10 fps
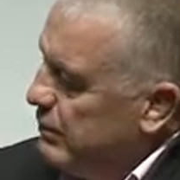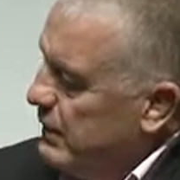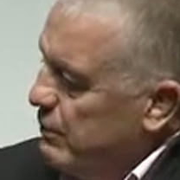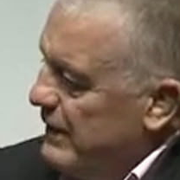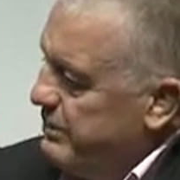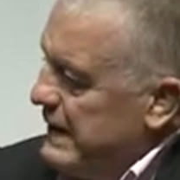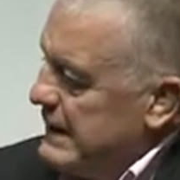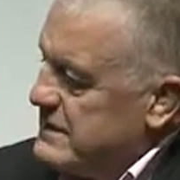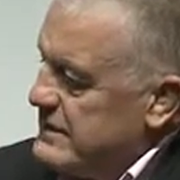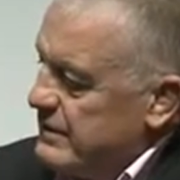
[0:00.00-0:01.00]
we've been
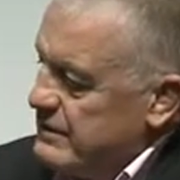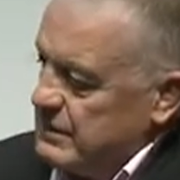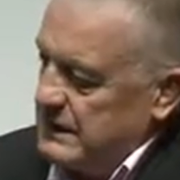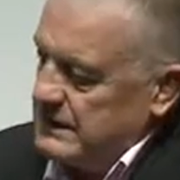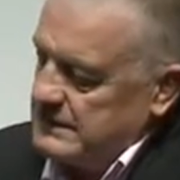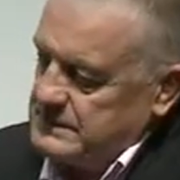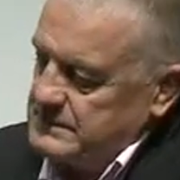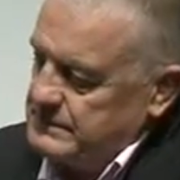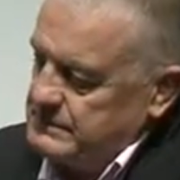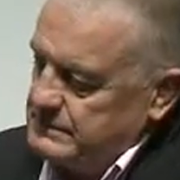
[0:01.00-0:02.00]
into
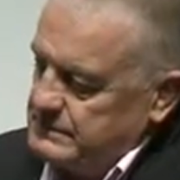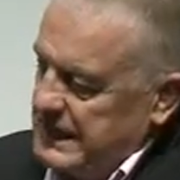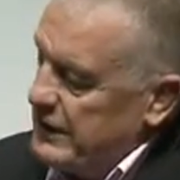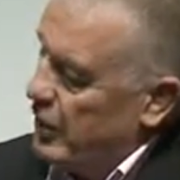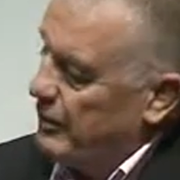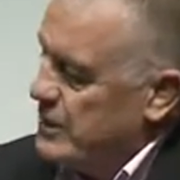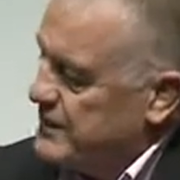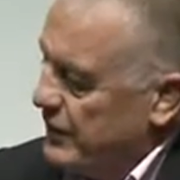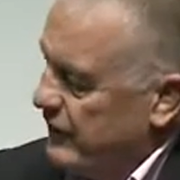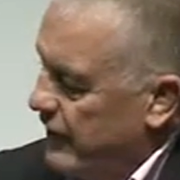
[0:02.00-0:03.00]
e-commerce
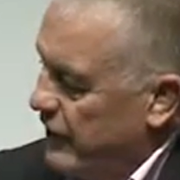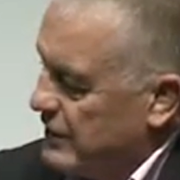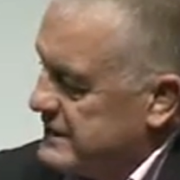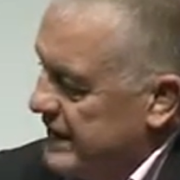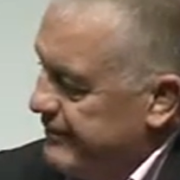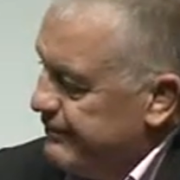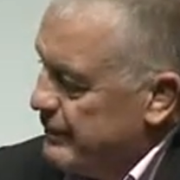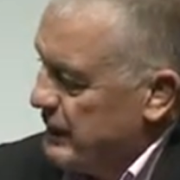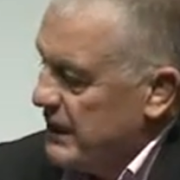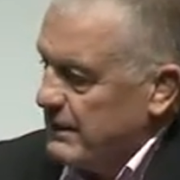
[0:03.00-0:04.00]
for a very long time.
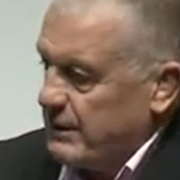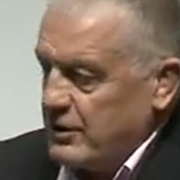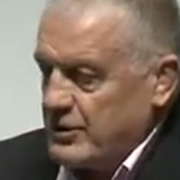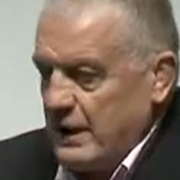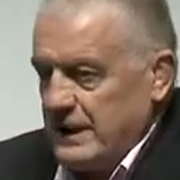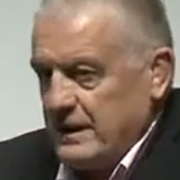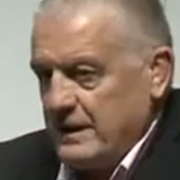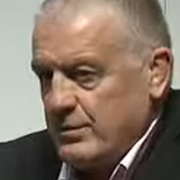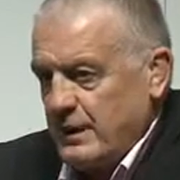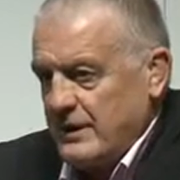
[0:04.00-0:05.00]
We get about
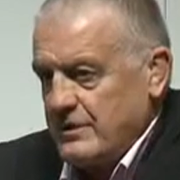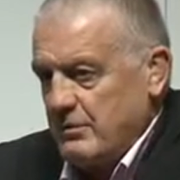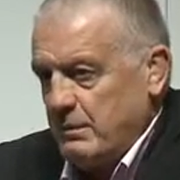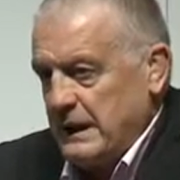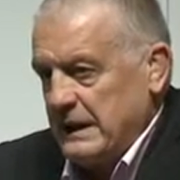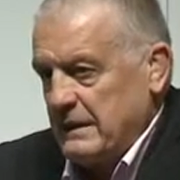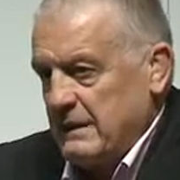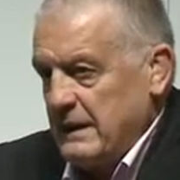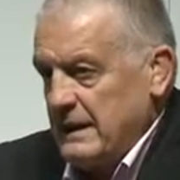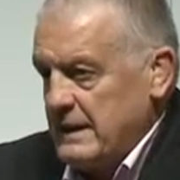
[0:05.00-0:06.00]
22 million
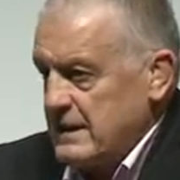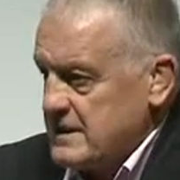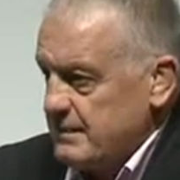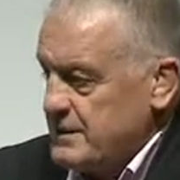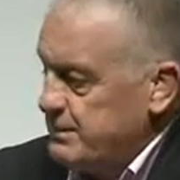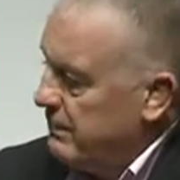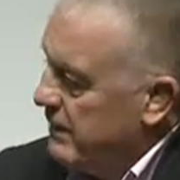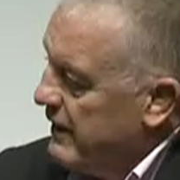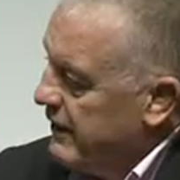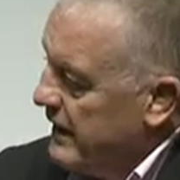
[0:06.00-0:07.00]
customers per
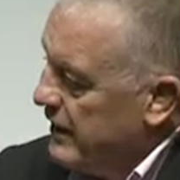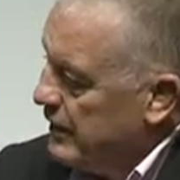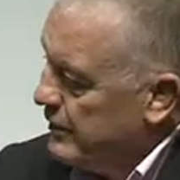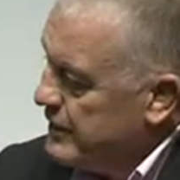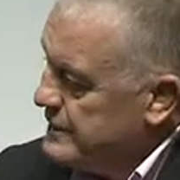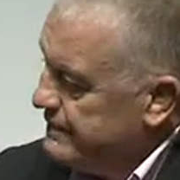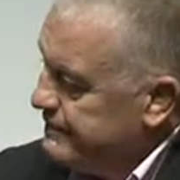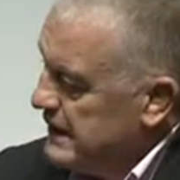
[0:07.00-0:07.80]
month on e-commerce.